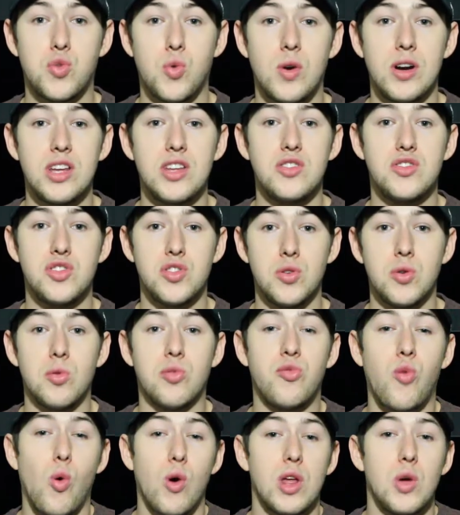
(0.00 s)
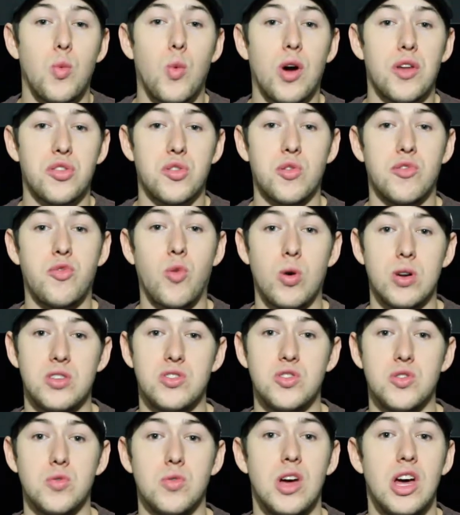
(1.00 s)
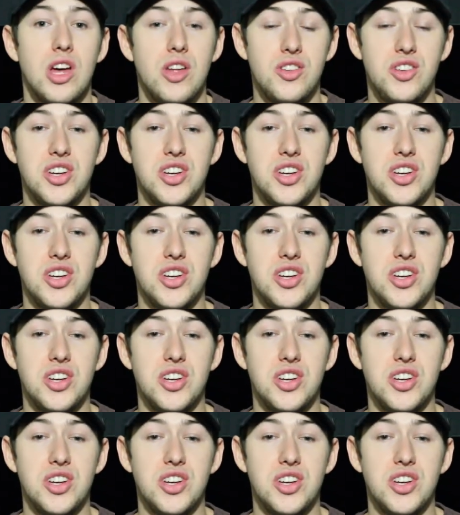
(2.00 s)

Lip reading: 22:41-42,